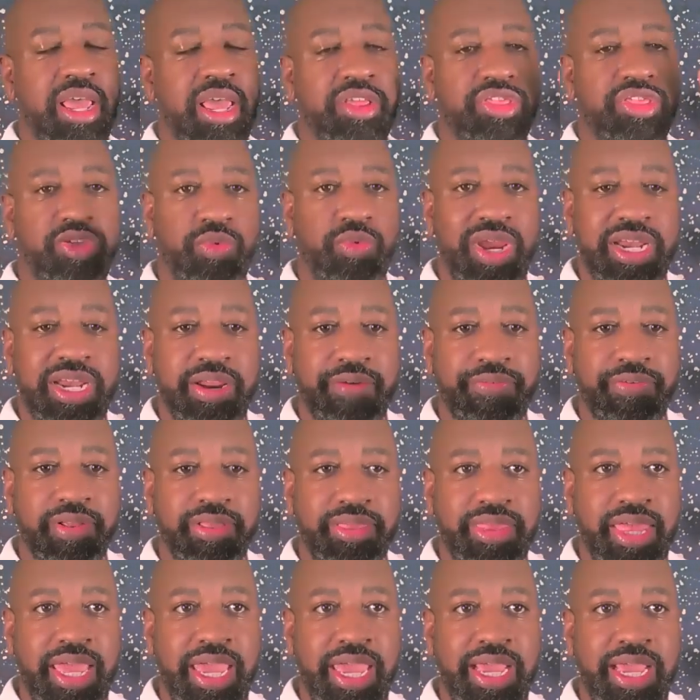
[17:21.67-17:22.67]
Three different
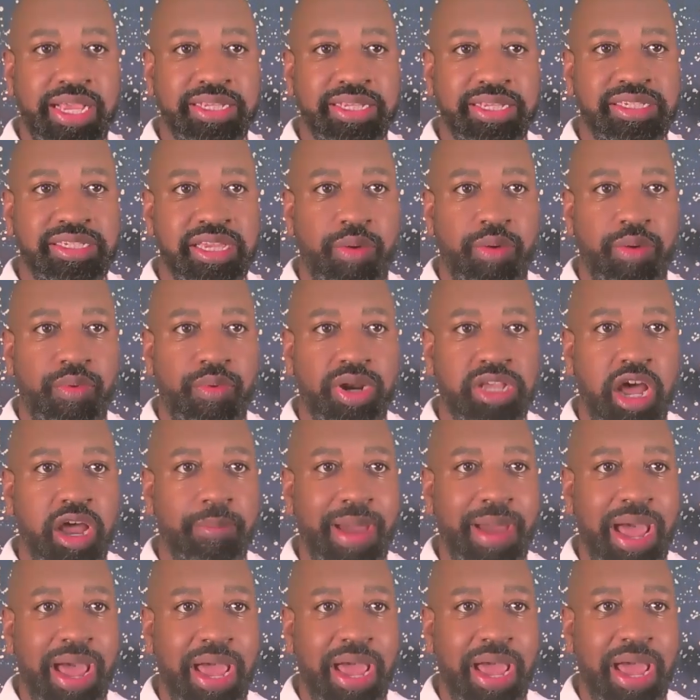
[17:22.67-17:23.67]
things that I want to talk
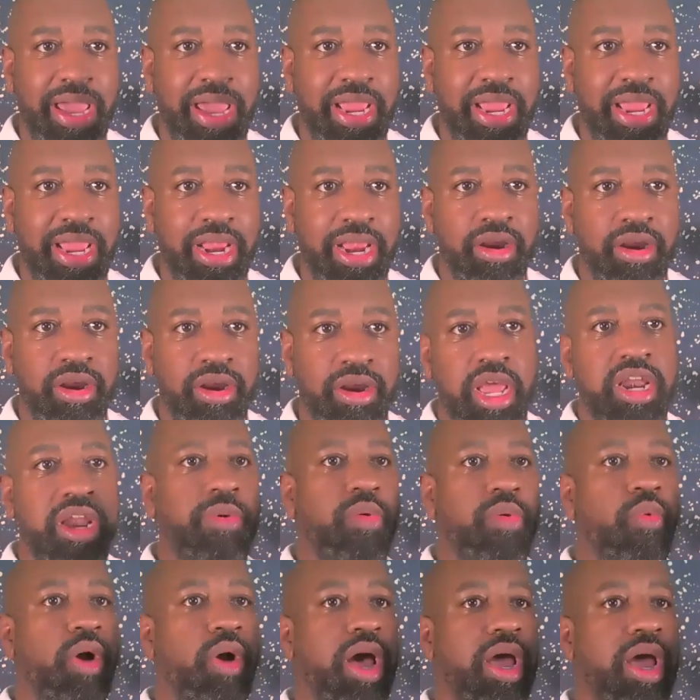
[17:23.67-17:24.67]
about here. Number
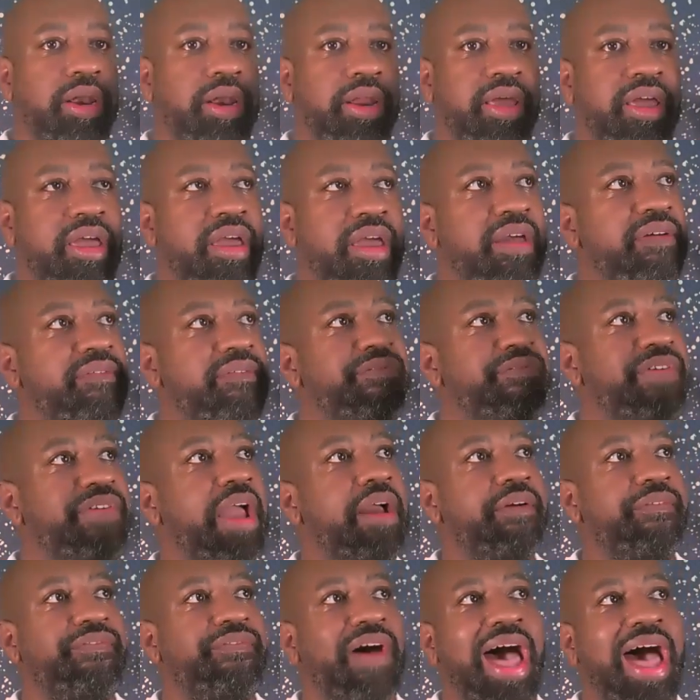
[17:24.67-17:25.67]
one,
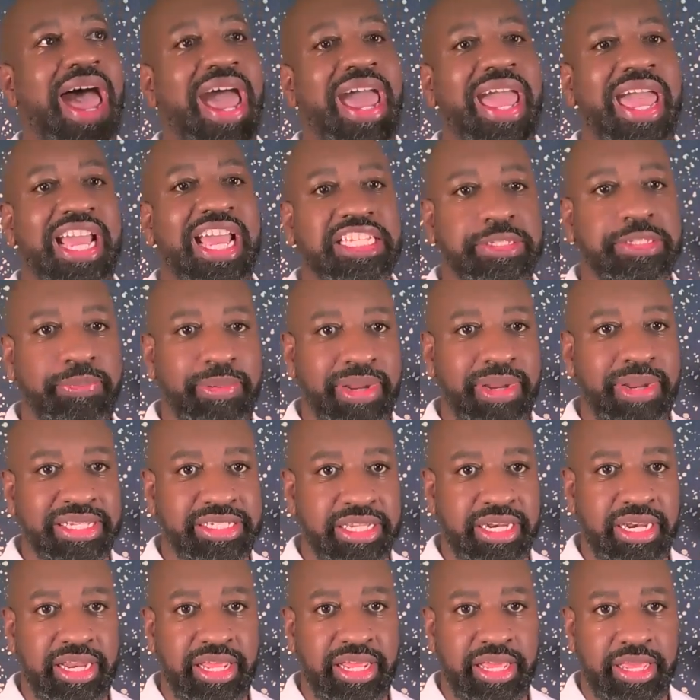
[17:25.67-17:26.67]
verify
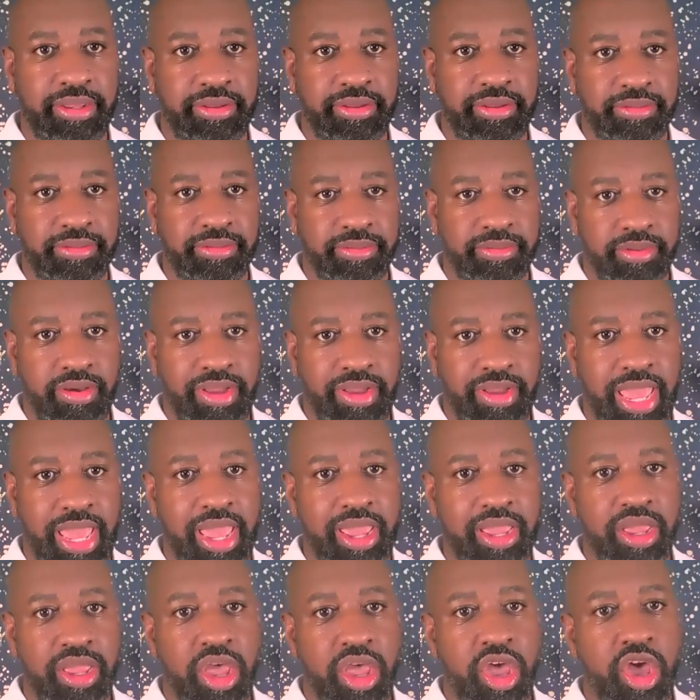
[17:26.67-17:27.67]
explicitly.
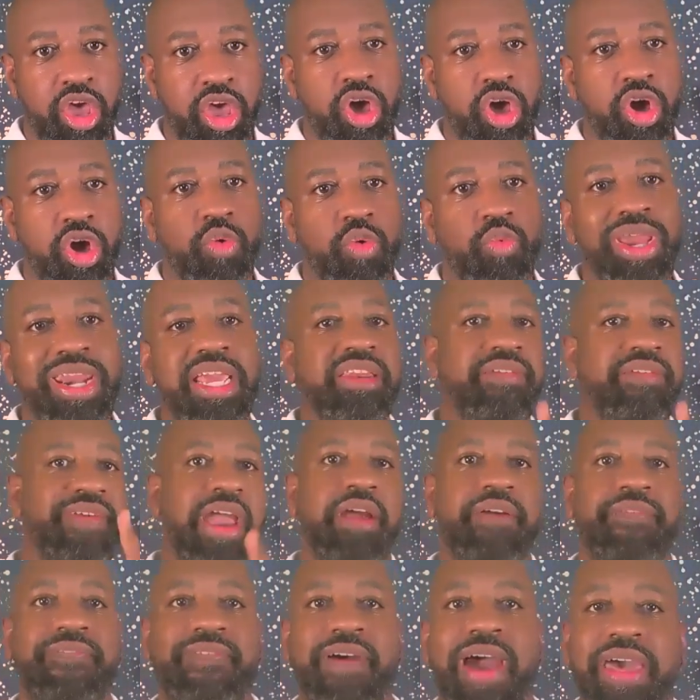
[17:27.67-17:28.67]
Okay, we need to
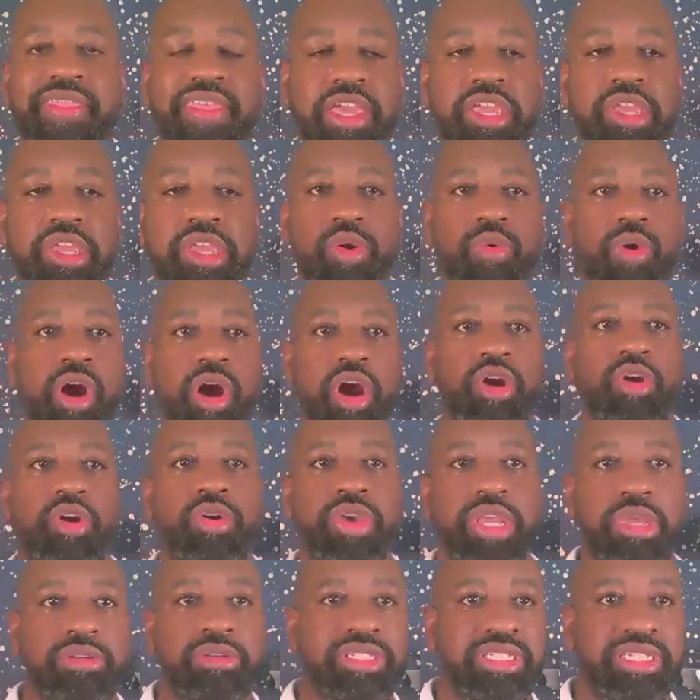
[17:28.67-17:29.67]
verify that you are who
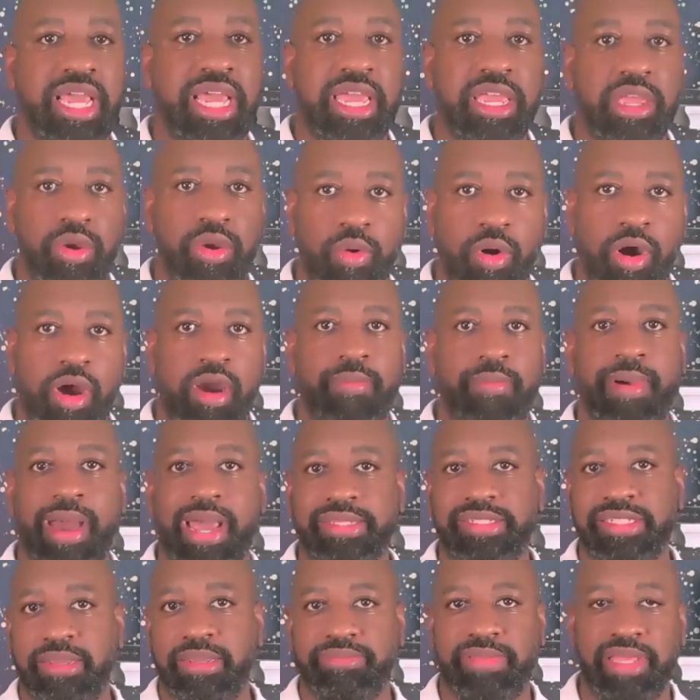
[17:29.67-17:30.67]
you say you are by
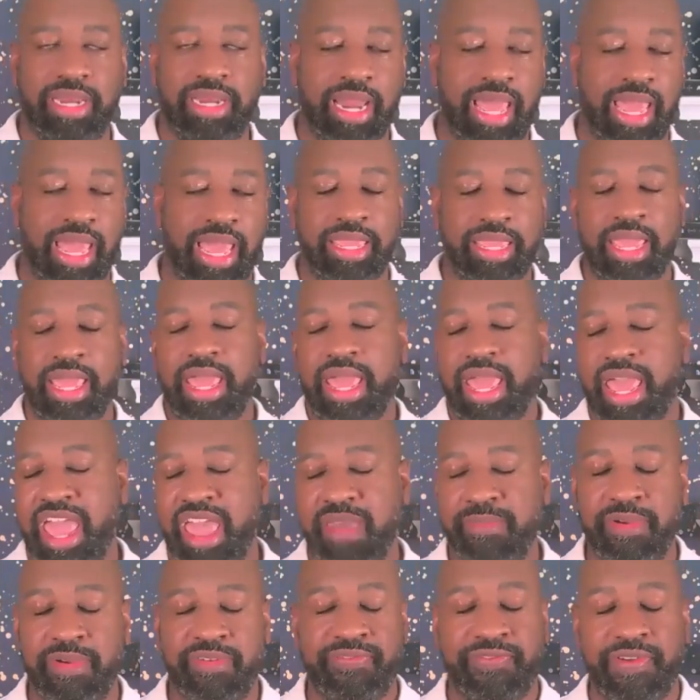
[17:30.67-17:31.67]
something like
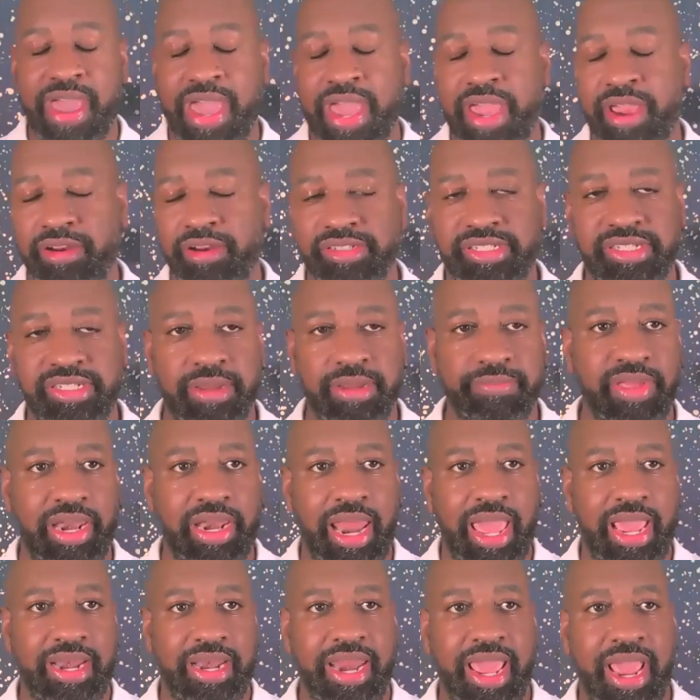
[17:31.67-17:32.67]
MFA or something
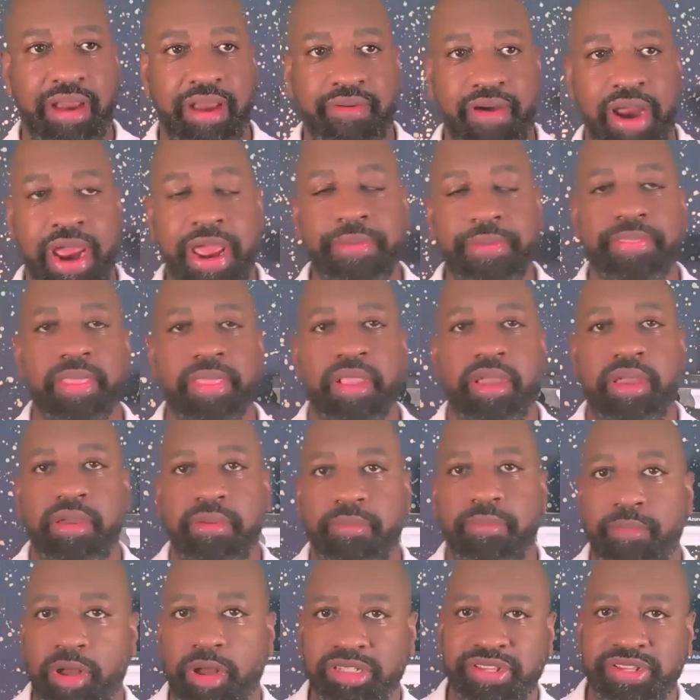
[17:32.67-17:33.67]
like that, right?
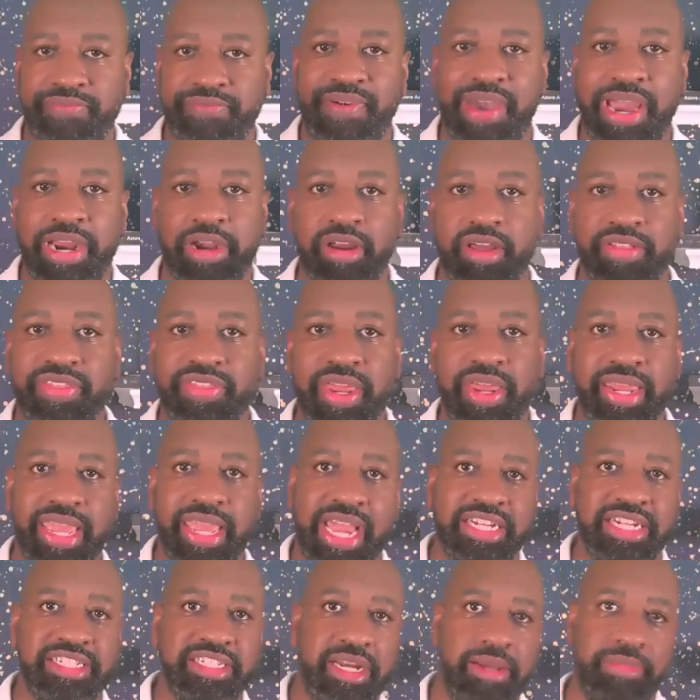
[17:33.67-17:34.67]
Multi-factor
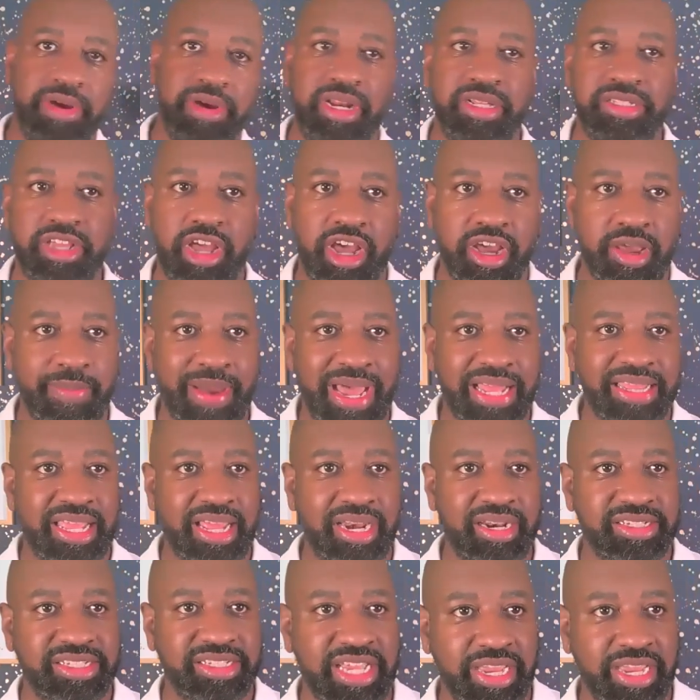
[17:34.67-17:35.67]
authentication. I'm going to talk about that
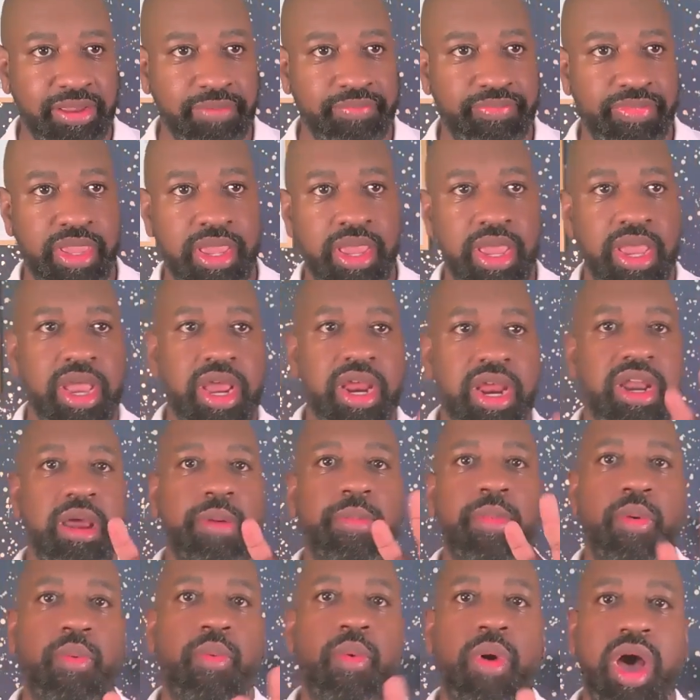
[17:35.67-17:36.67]
in a second.
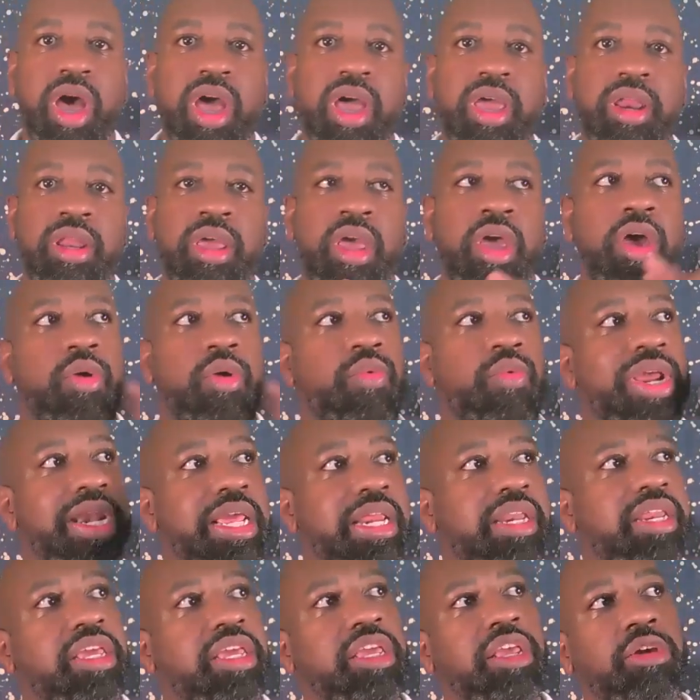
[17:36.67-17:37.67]
Number one, we
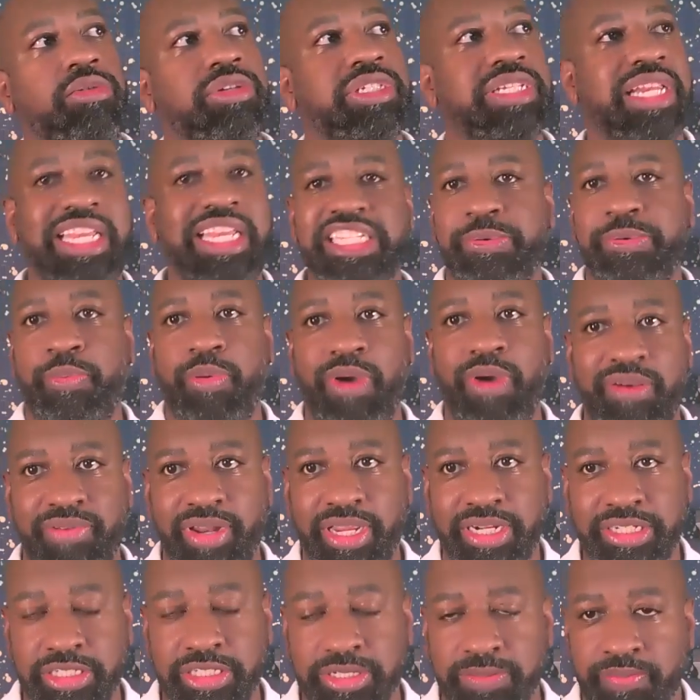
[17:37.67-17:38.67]
need to use least
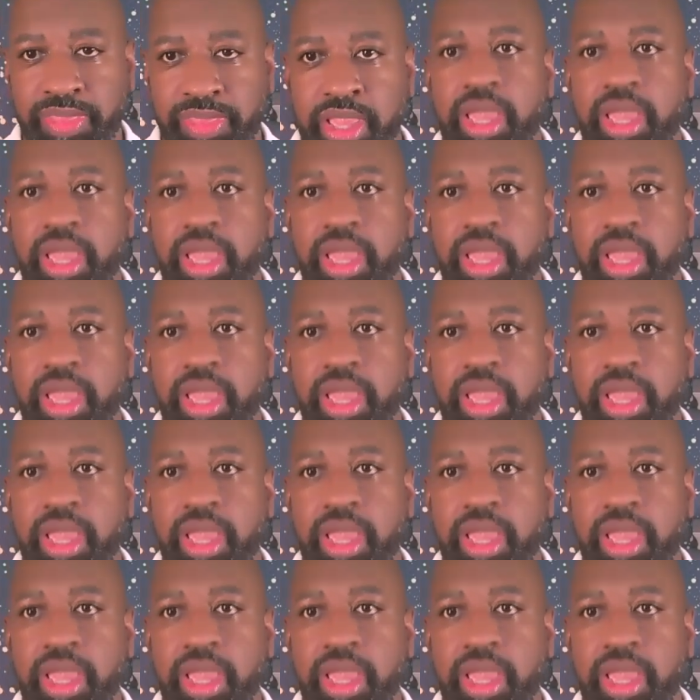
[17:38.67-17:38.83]
privilege.